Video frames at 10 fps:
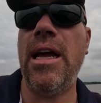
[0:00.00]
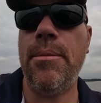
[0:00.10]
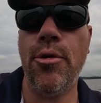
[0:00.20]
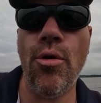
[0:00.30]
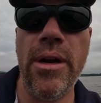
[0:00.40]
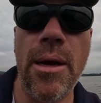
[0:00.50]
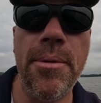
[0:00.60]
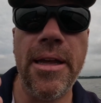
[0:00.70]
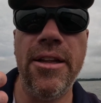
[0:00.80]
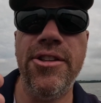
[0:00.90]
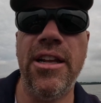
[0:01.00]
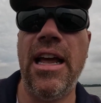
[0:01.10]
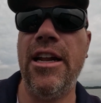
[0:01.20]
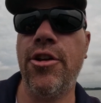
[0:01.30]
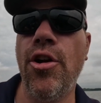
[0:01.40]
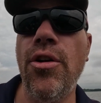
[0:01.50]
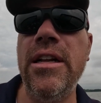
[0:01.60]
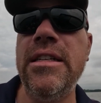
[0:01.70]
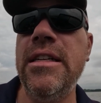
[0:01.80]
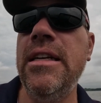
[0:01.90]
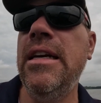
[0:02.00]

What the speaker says: I'm going up against a lot of current.